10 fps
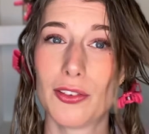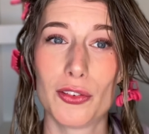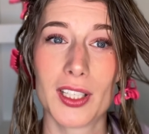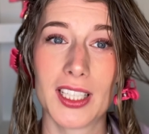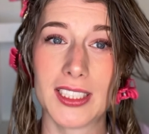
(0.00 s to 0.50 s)

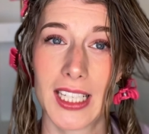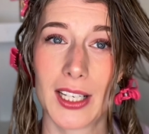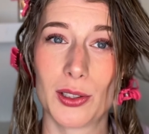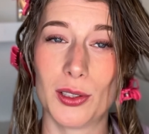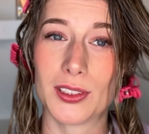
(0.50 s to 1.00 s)
fully
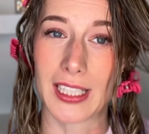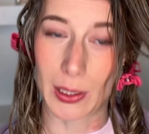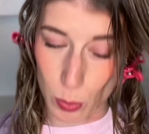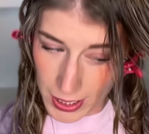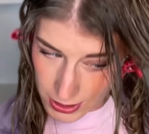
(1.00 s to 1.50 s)
detangled
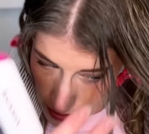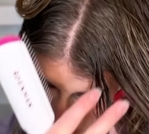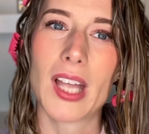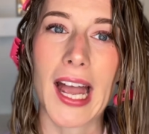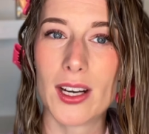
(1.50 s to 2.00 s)
and wet.
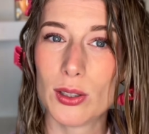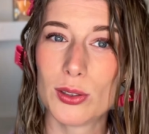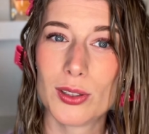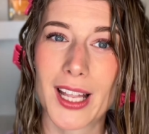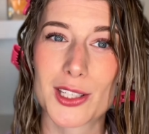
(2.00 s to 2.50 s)
I don't
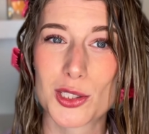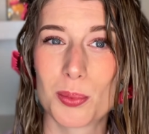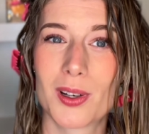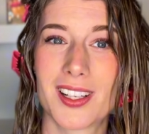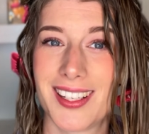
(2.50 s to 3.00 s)
do like
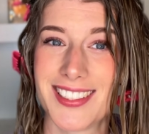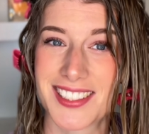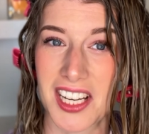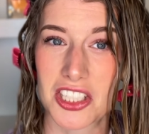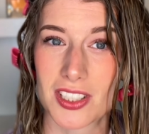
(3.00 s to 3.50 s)
super clean
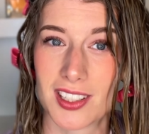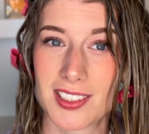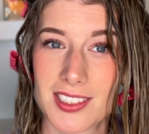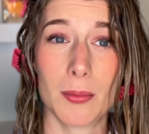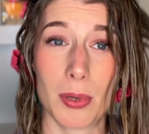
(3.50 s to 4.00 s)

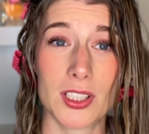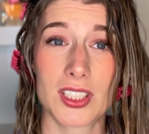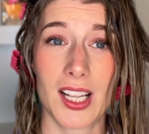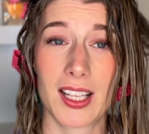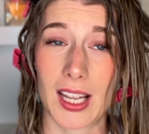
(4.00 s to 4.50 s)
sections. Brush
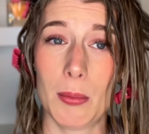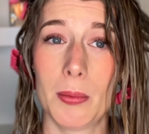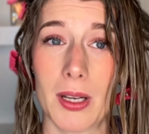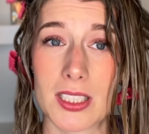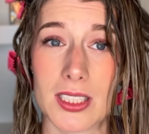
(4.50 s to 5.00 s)
styling can
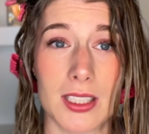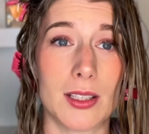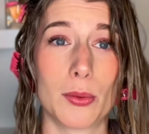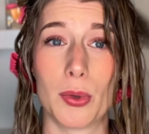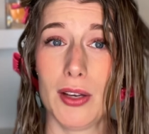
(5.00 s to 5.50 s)
be
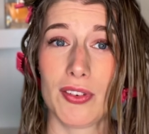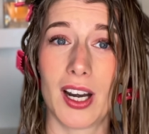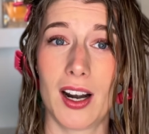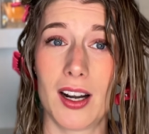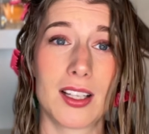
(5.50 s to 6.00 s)
messy. Wavy
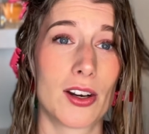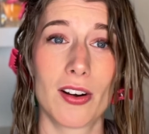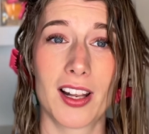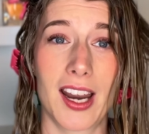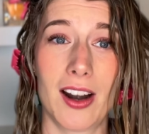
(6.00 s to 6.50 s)
hair and
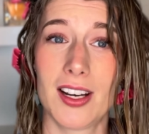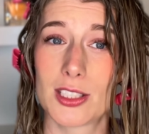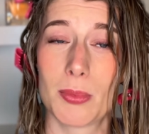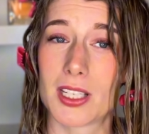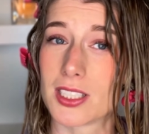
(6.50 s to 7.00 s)
curly hair
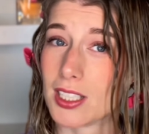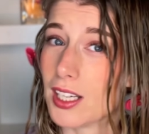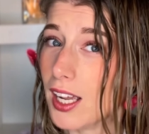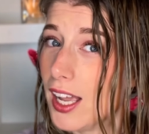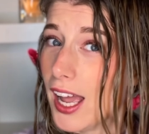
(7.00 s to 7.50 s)
is
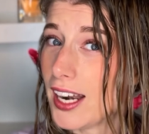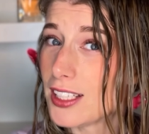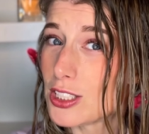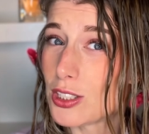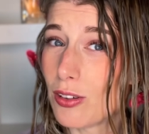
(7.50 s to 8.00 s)
messy, and
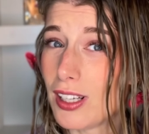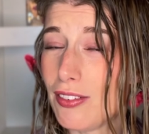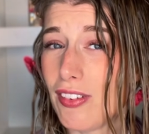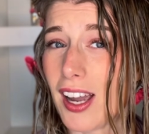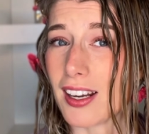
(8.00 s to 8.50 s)
it's
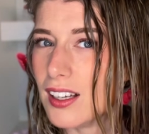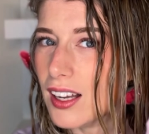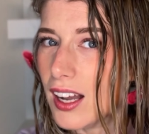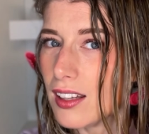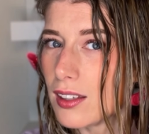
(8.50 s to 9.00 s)
totally fine.
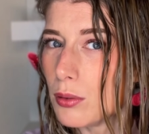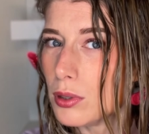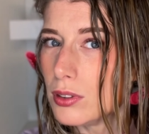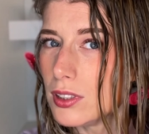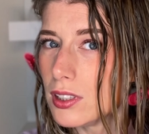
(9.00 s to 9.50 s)
At the
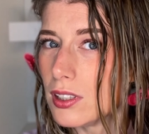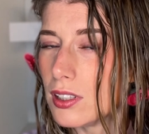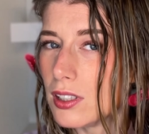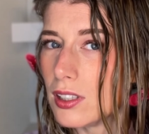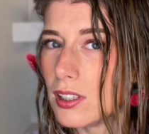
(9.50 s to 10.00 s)
root,
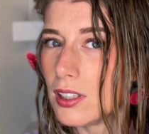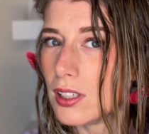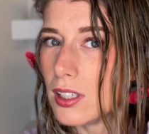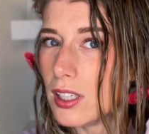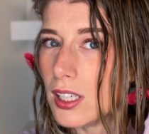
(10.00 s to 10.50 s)

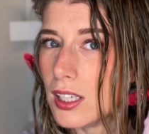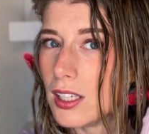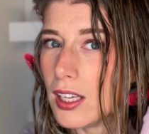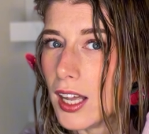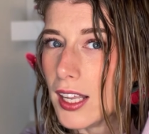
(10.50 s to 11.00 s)

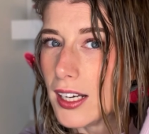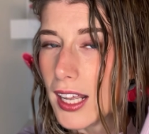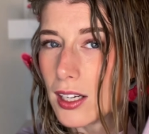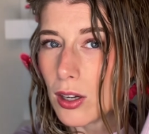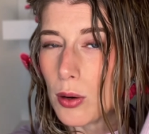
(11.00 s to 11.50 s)
and
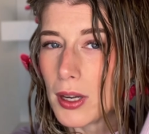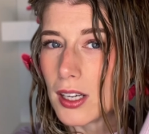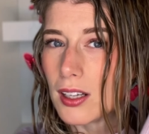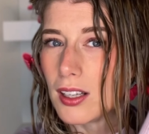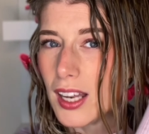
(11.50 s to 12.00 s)
then
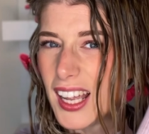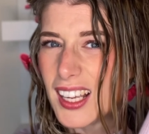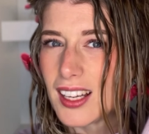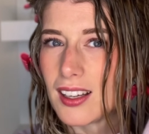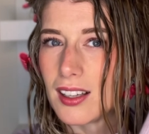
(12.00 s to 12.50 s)
going
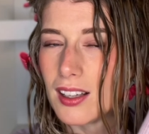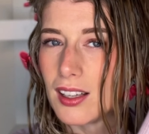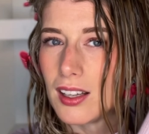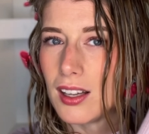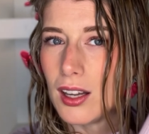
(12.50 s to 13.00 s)
like
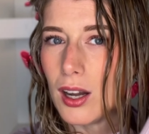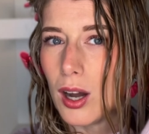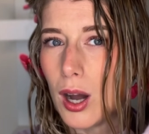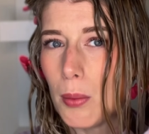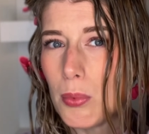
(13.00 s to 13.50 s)

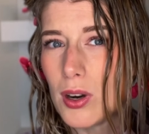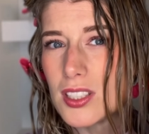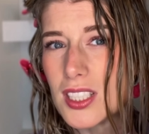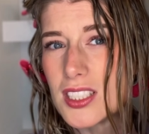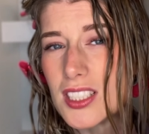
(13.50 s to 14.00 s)

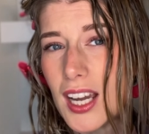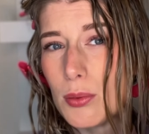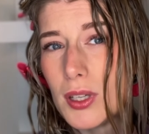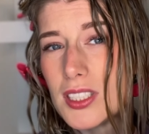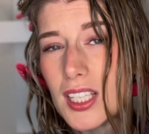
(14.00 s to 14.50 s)
upwards and
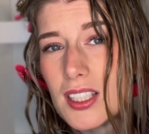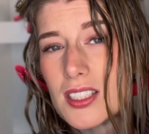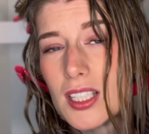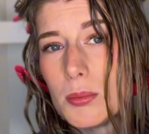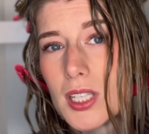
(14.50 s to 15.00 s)
sideways at the
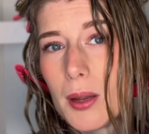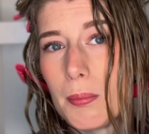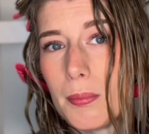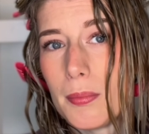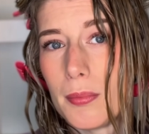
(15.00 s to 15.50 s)
same
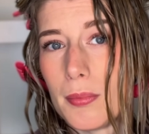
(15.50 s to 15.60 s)
time.